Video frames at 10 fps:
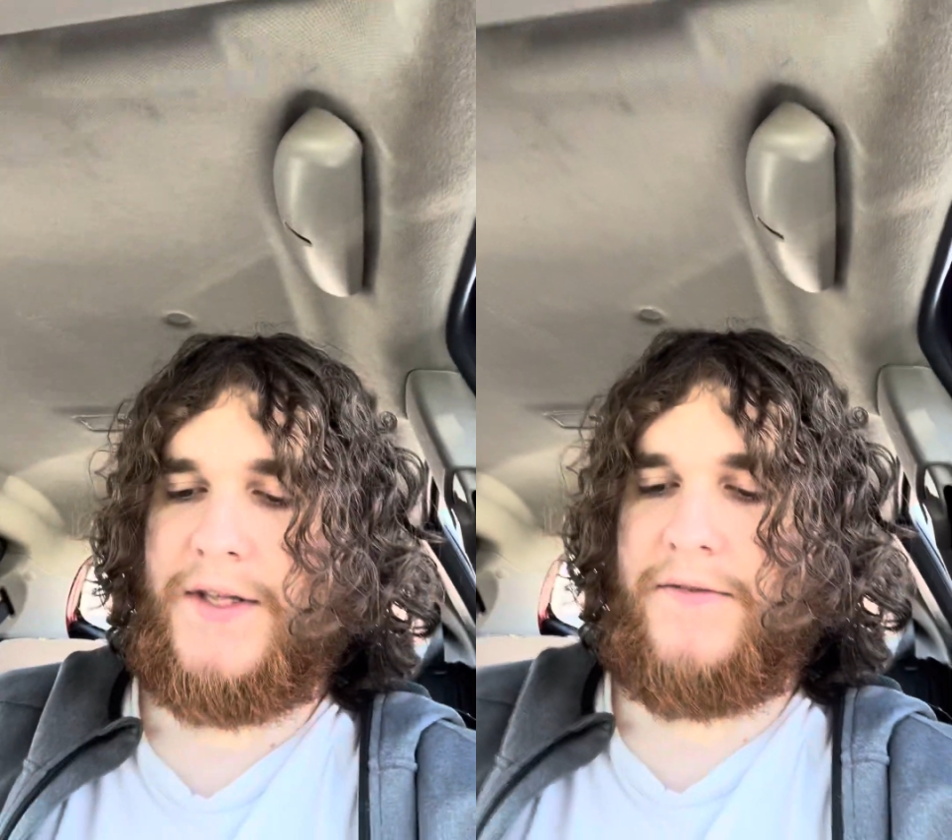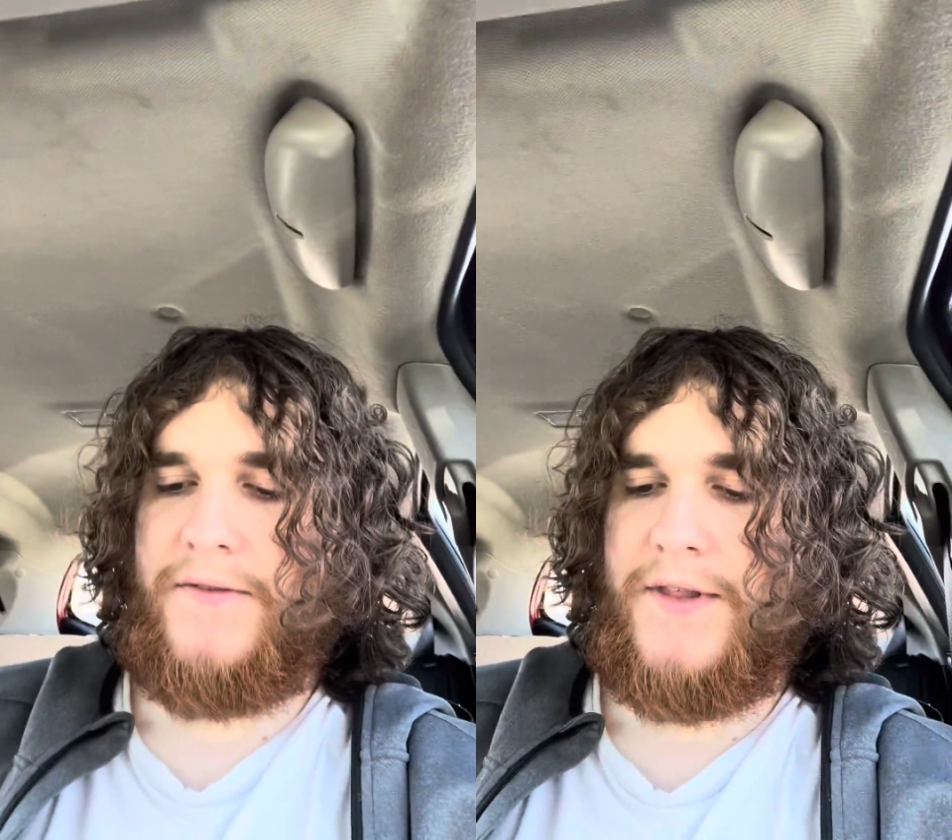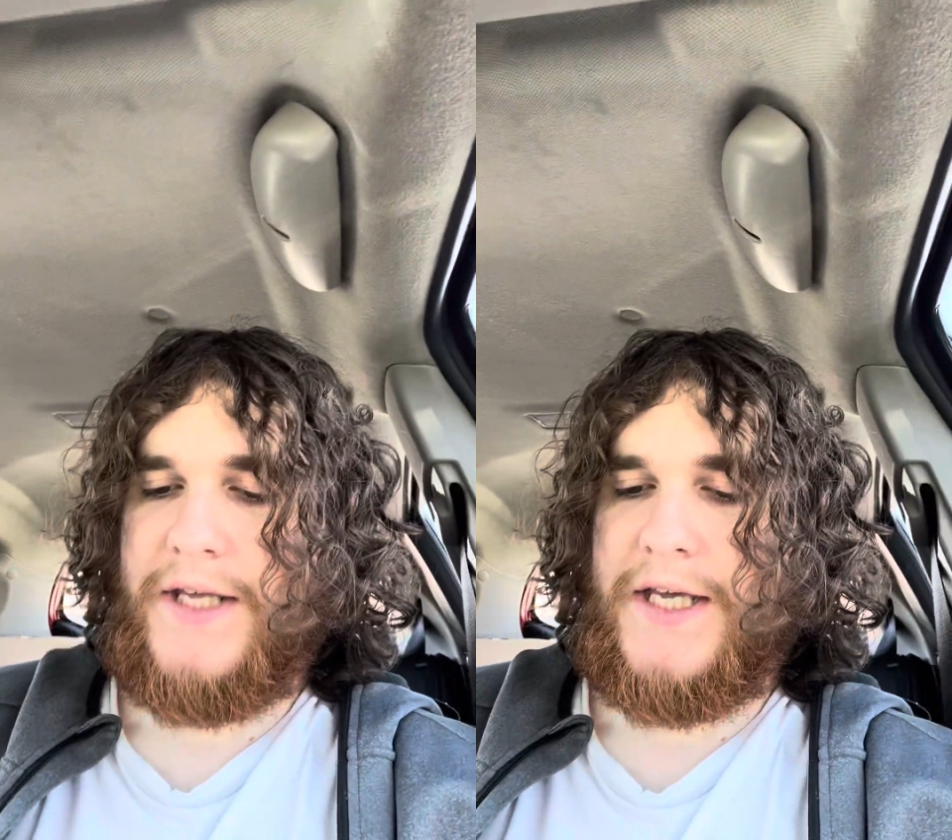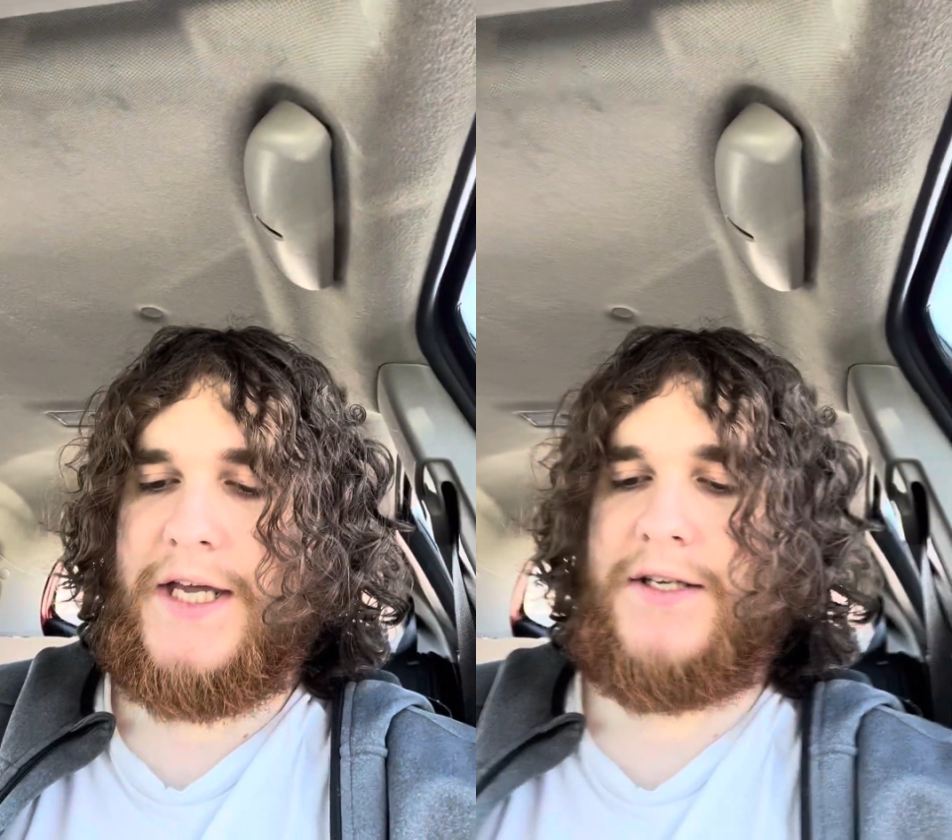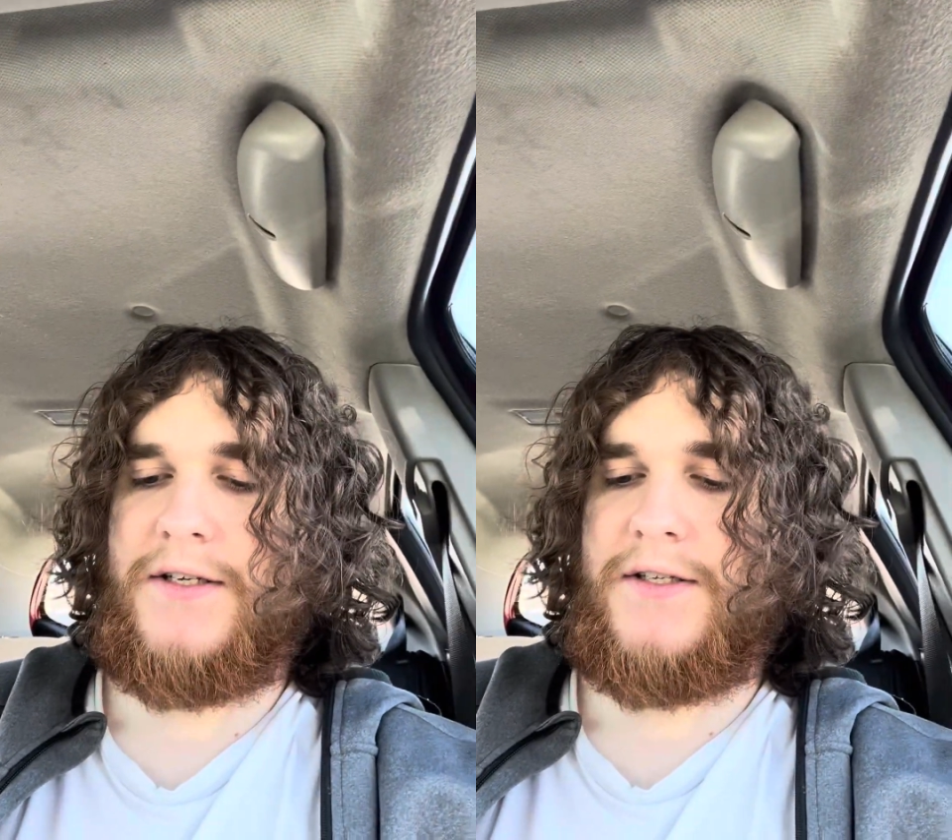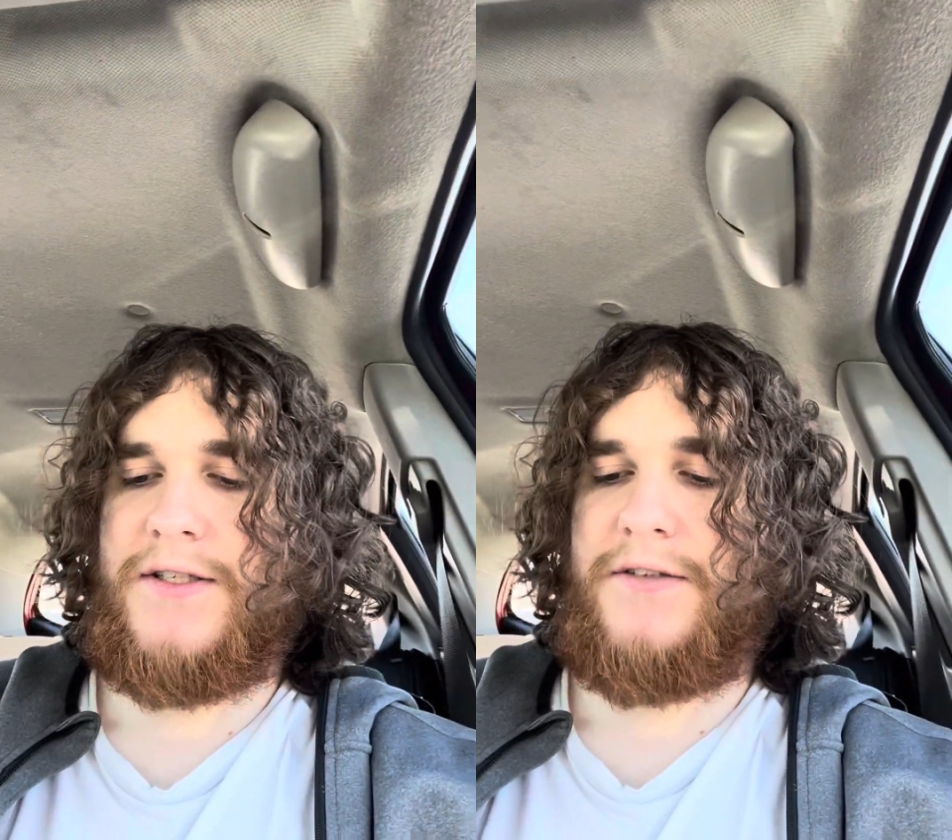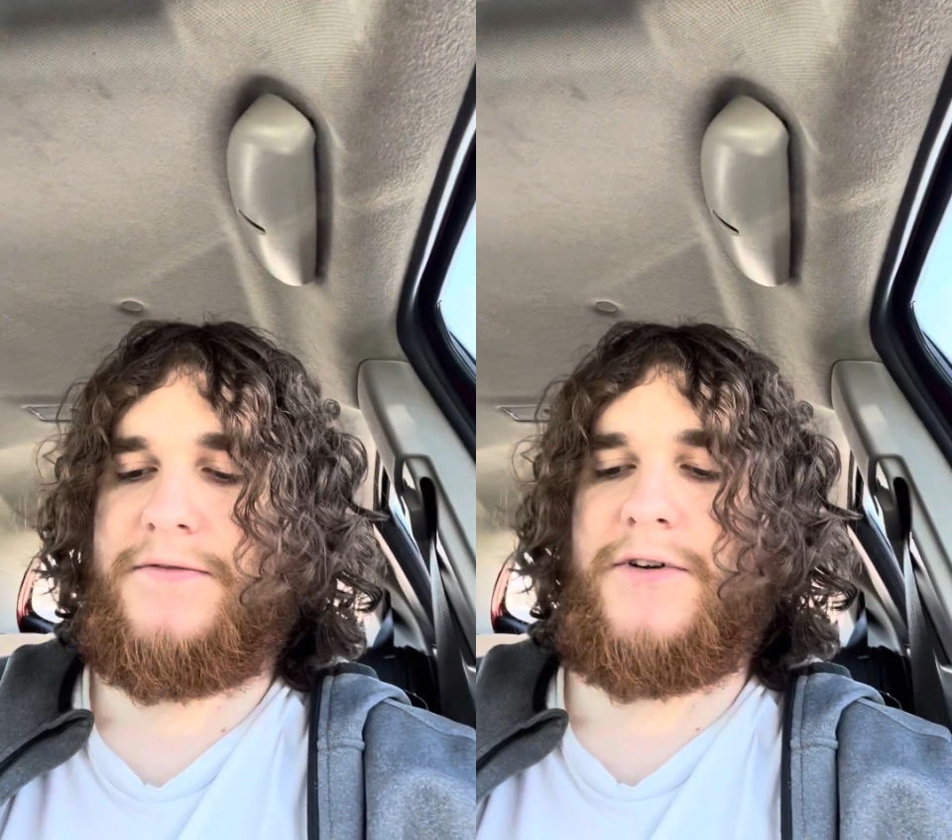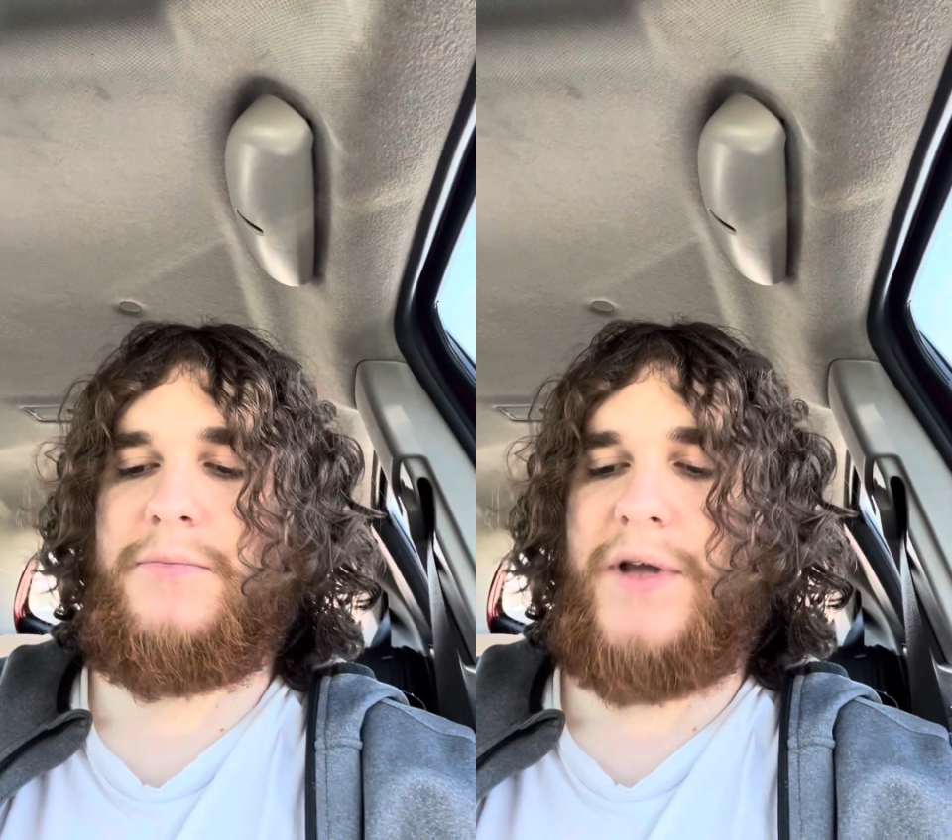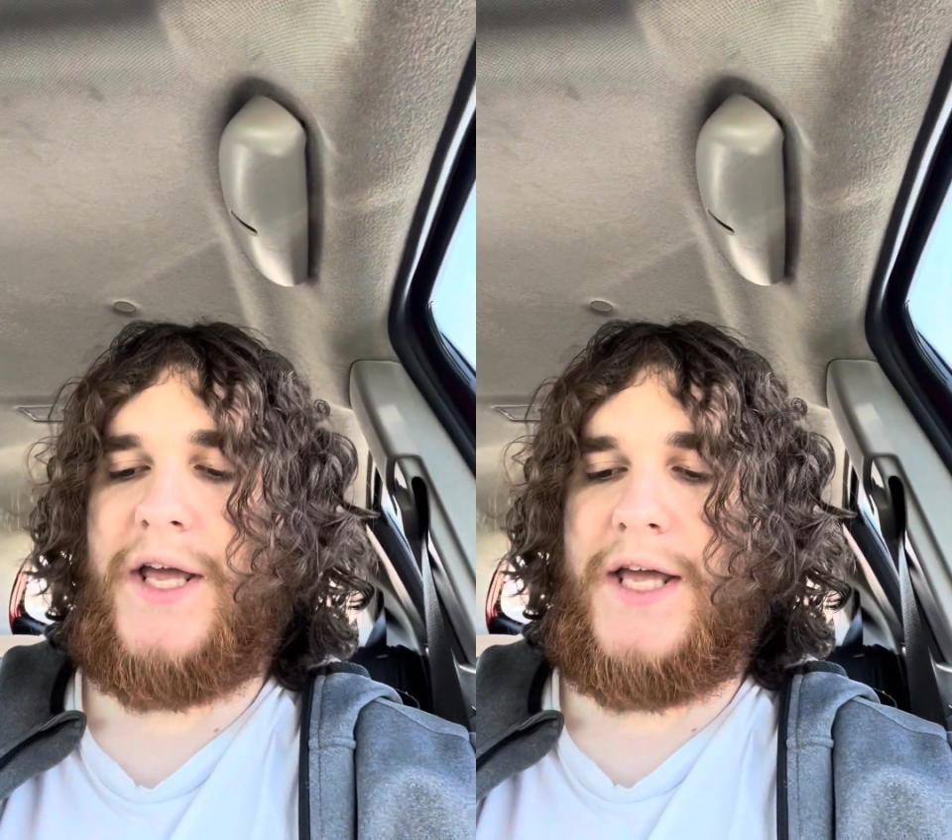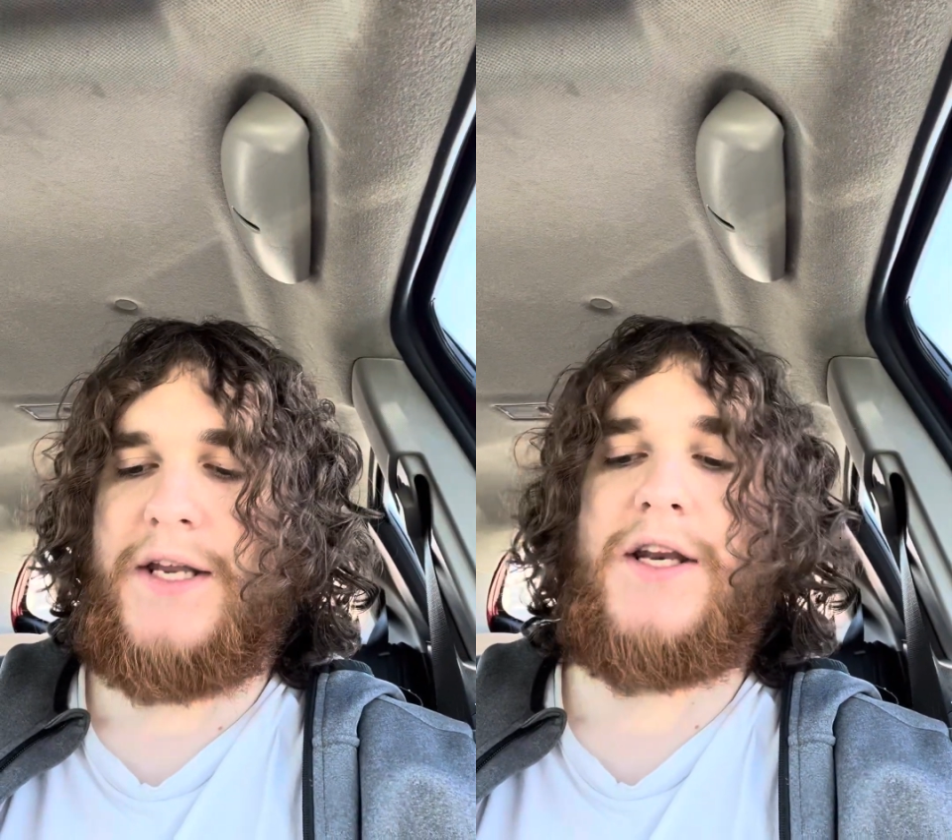If they get severe
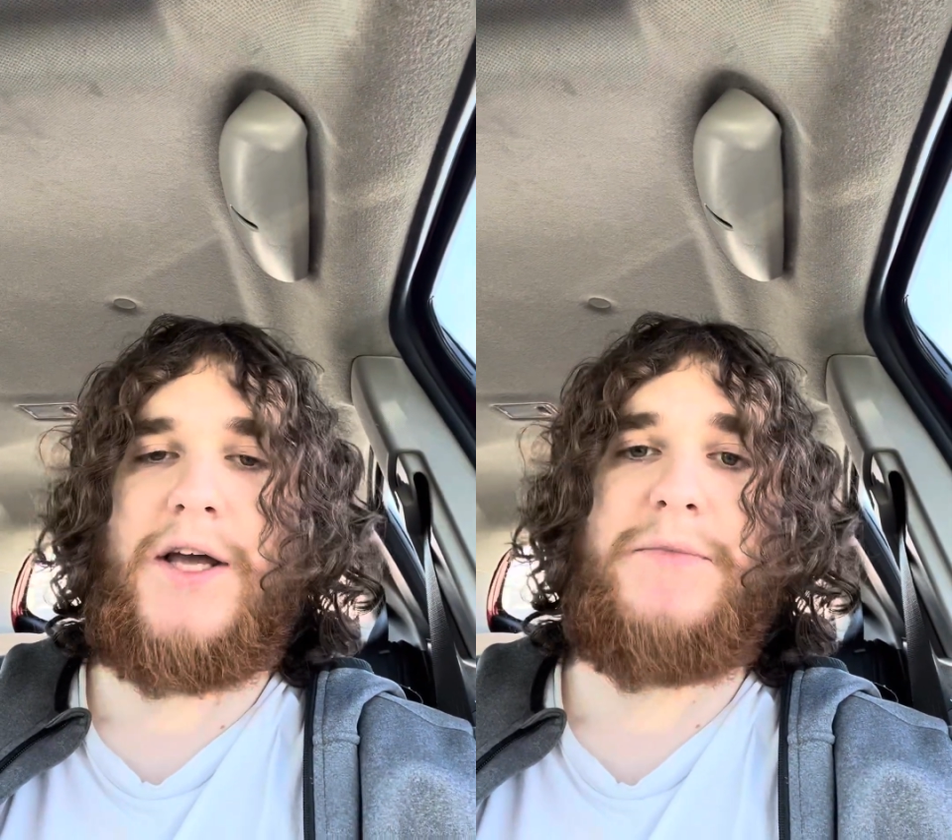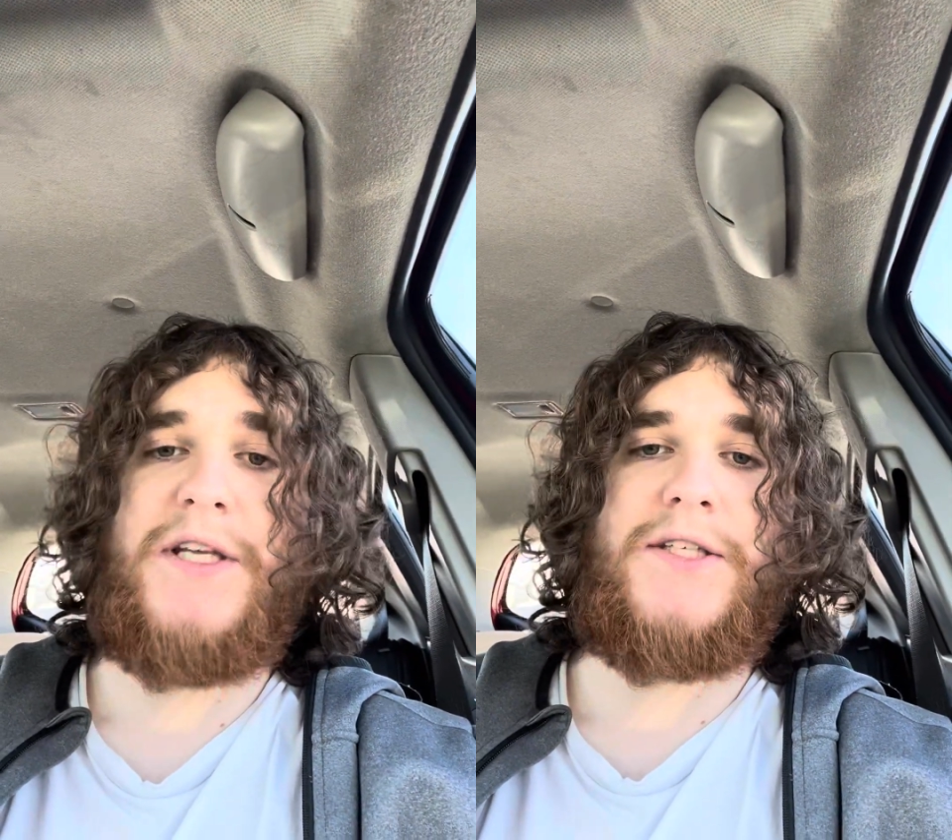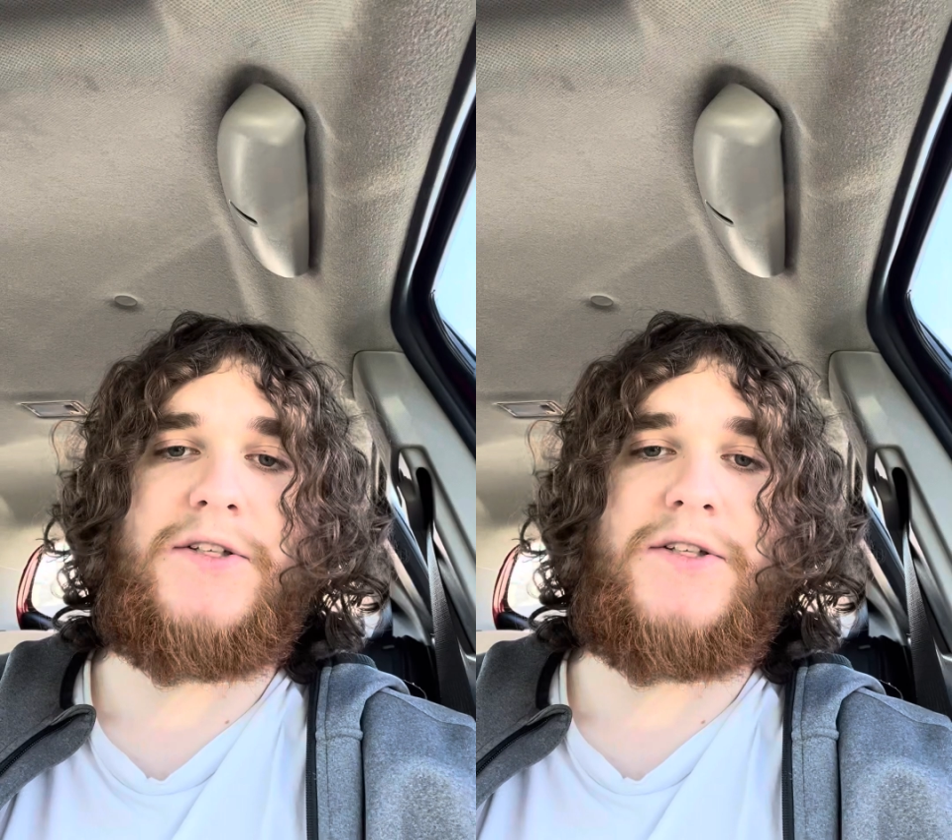pain, numbness,